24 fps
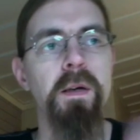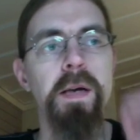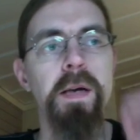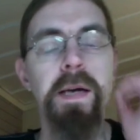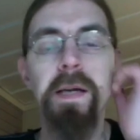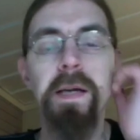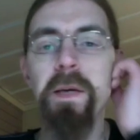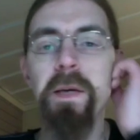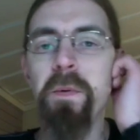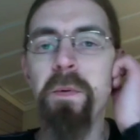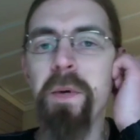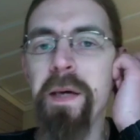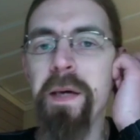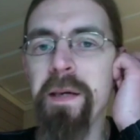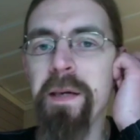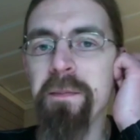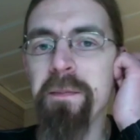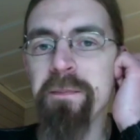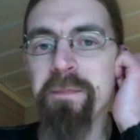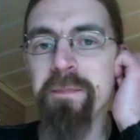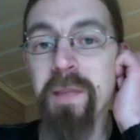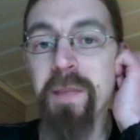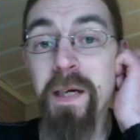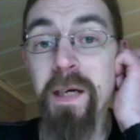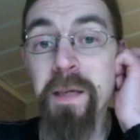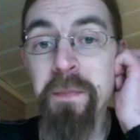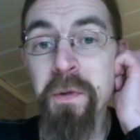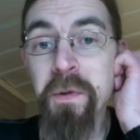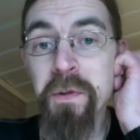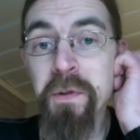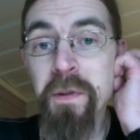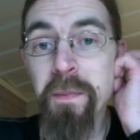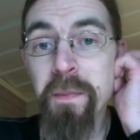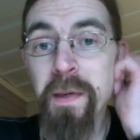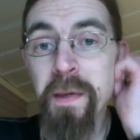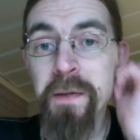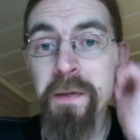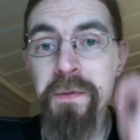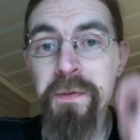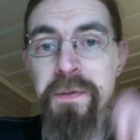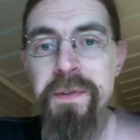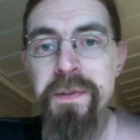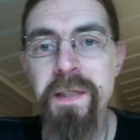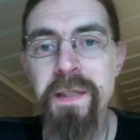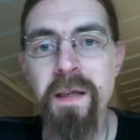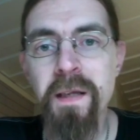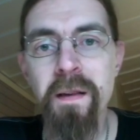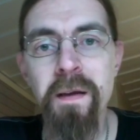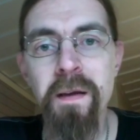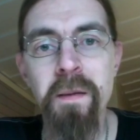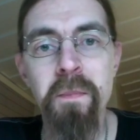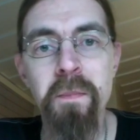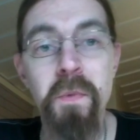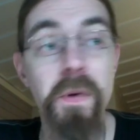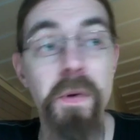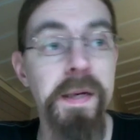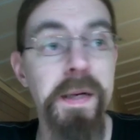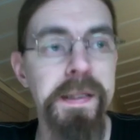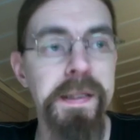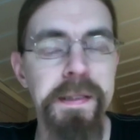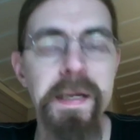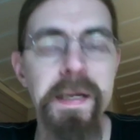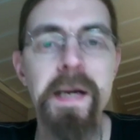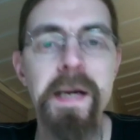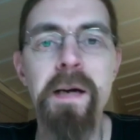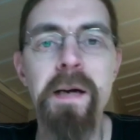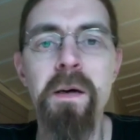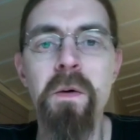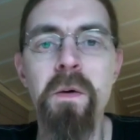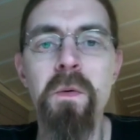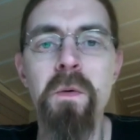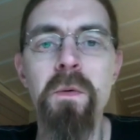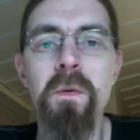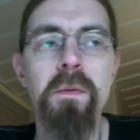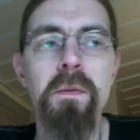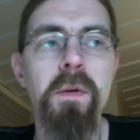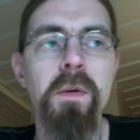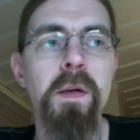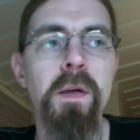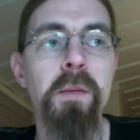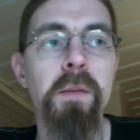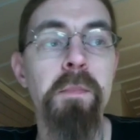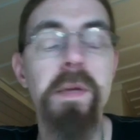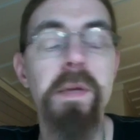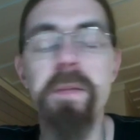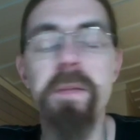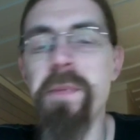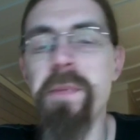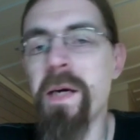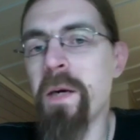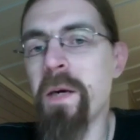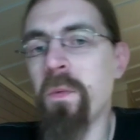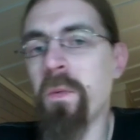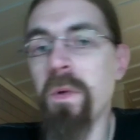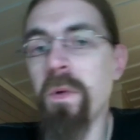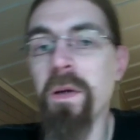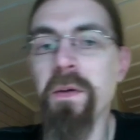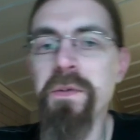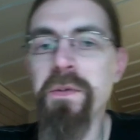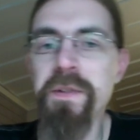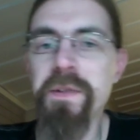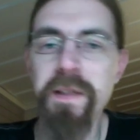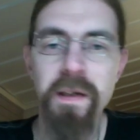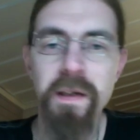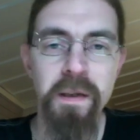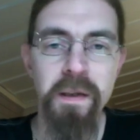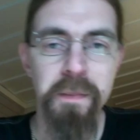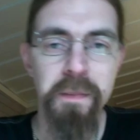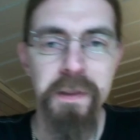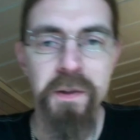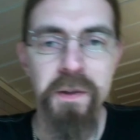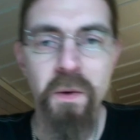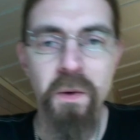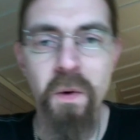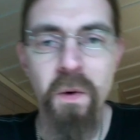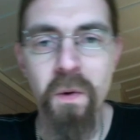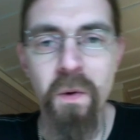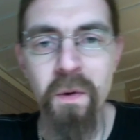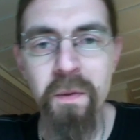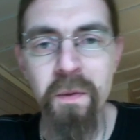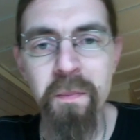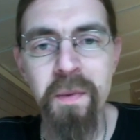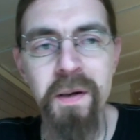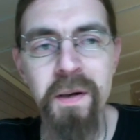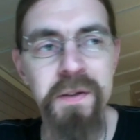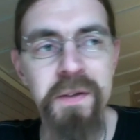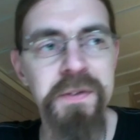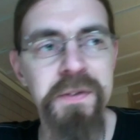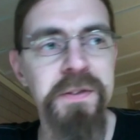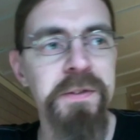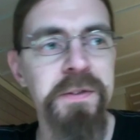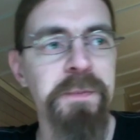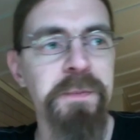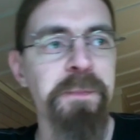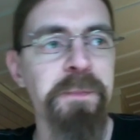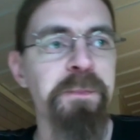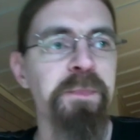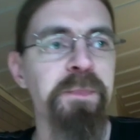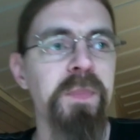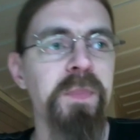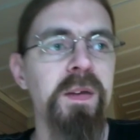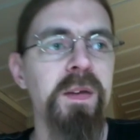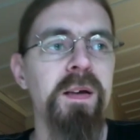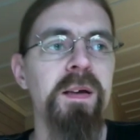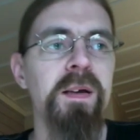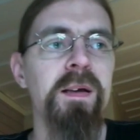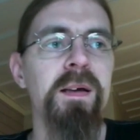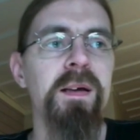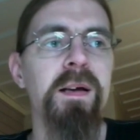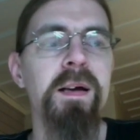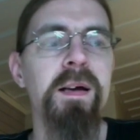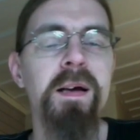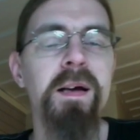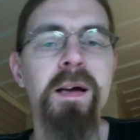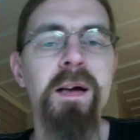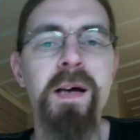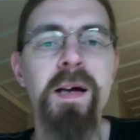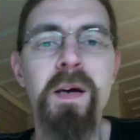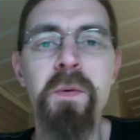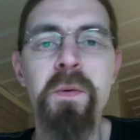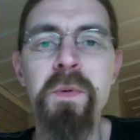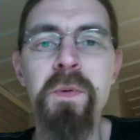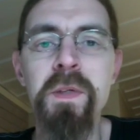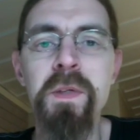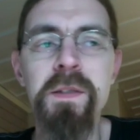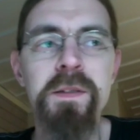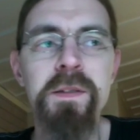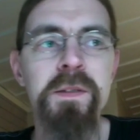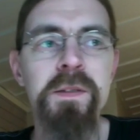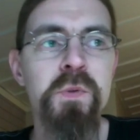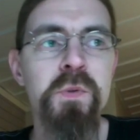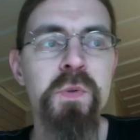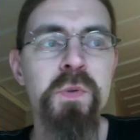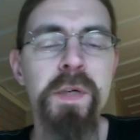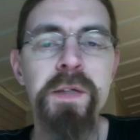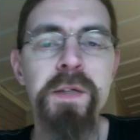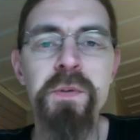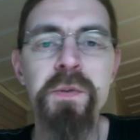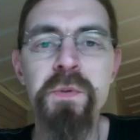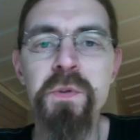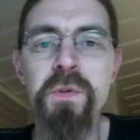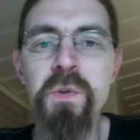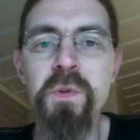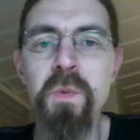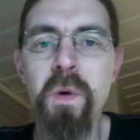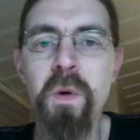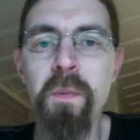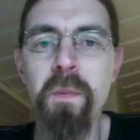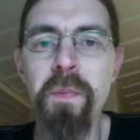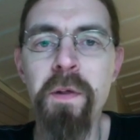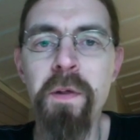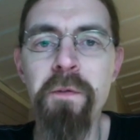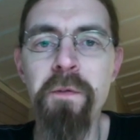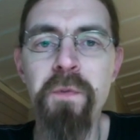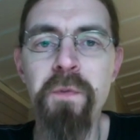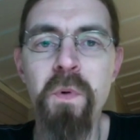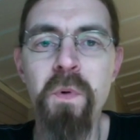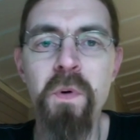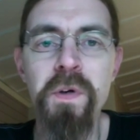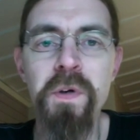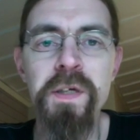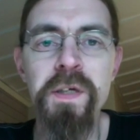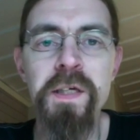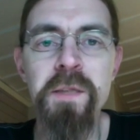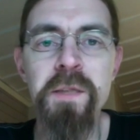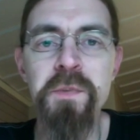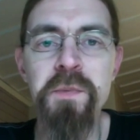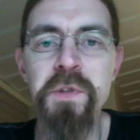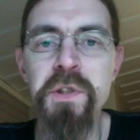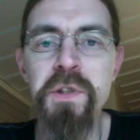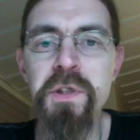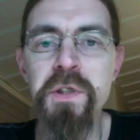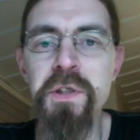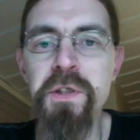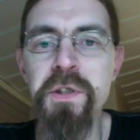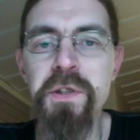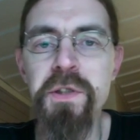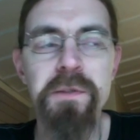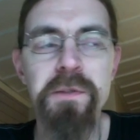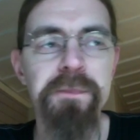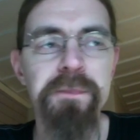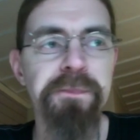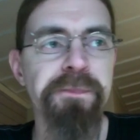Anyway, I'm not about to sell them right now, and maybe I will not sell them at all, but I will try to swap them for EMGs,